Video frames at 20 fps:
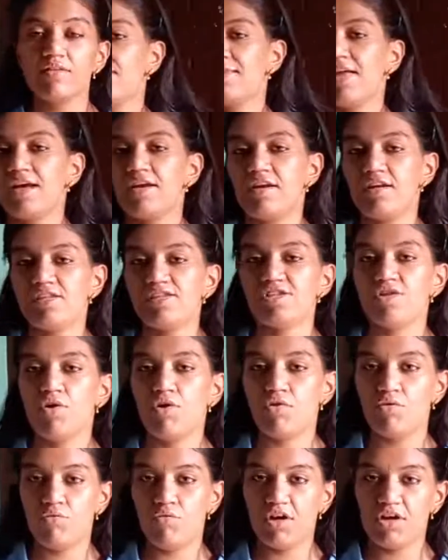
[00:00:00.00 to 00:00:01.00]
that is
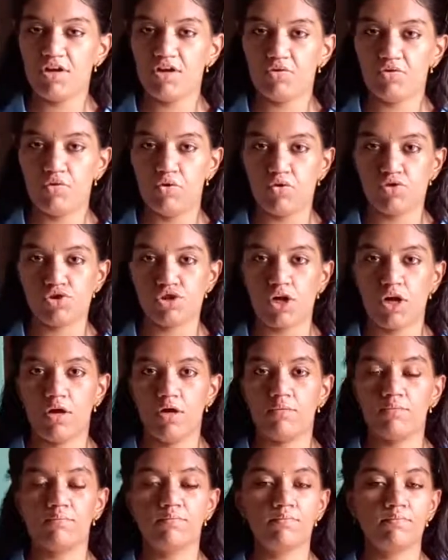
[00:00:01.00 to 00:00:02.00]
wind dosha.
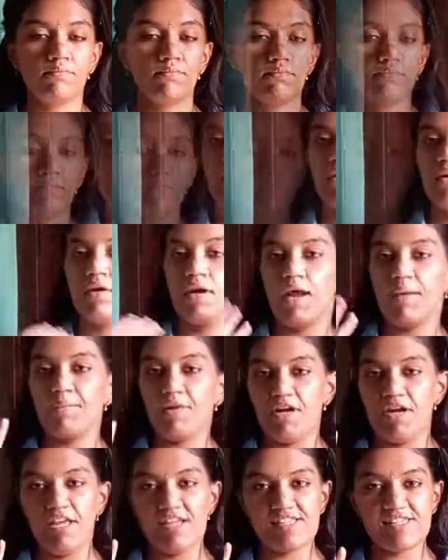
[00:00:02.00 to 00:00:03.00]

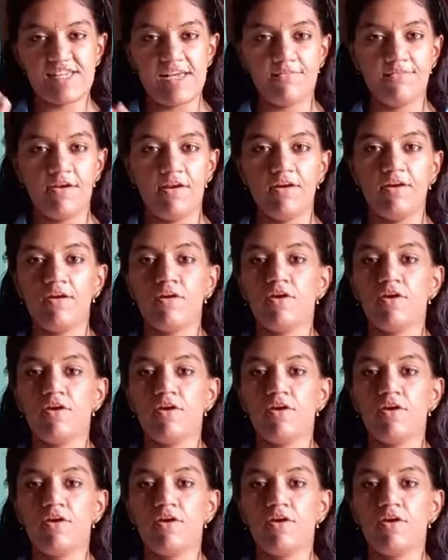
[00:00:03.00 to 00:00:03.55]
Remedy 7.